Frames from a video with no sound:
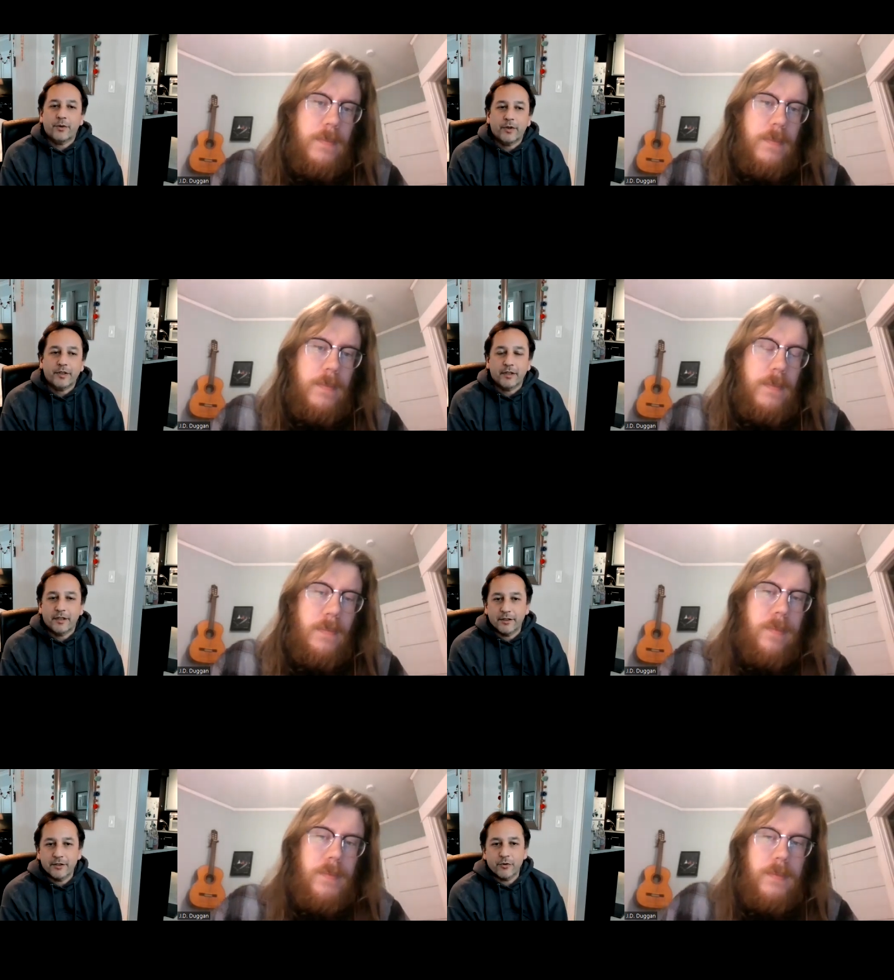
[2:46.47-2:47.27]
Speaker 1: worked in
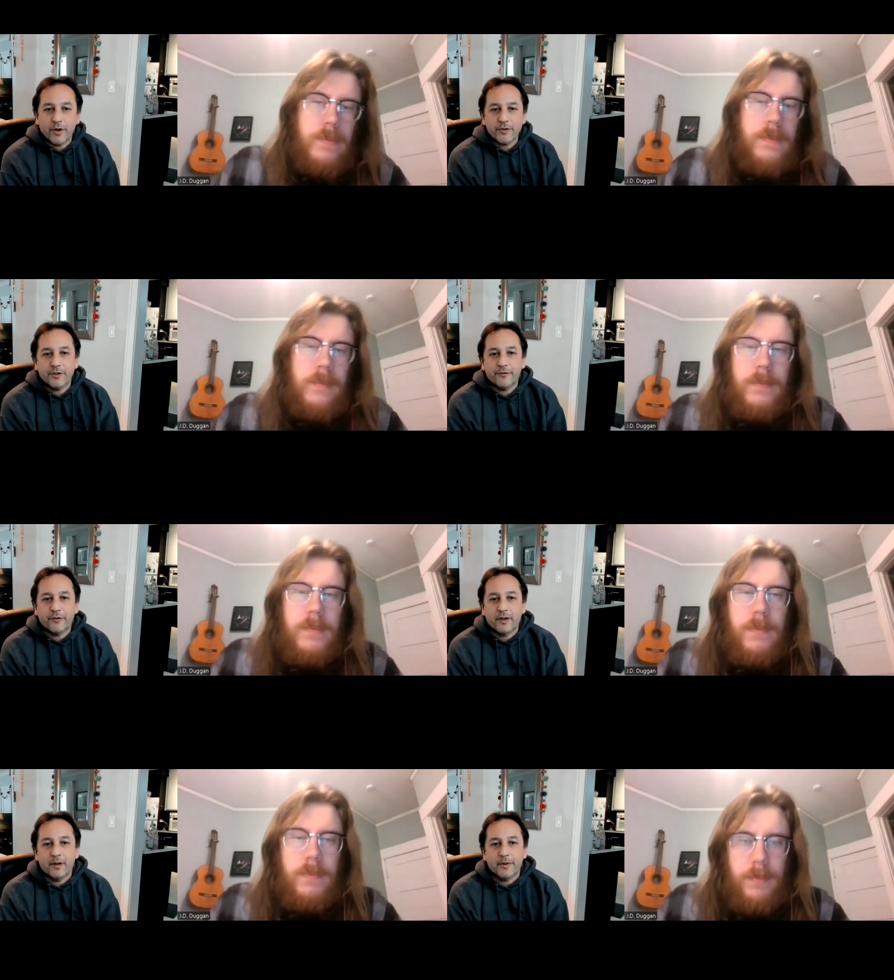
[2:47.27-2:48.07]
construction
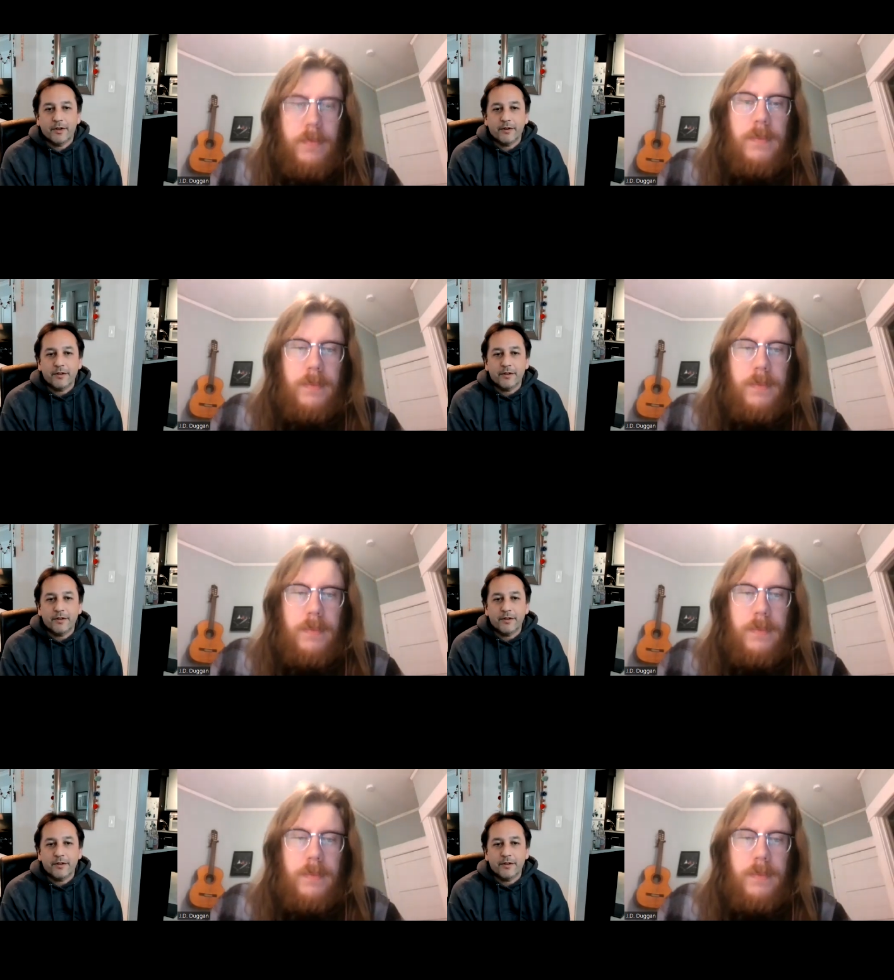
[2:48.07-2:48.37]
for a couple of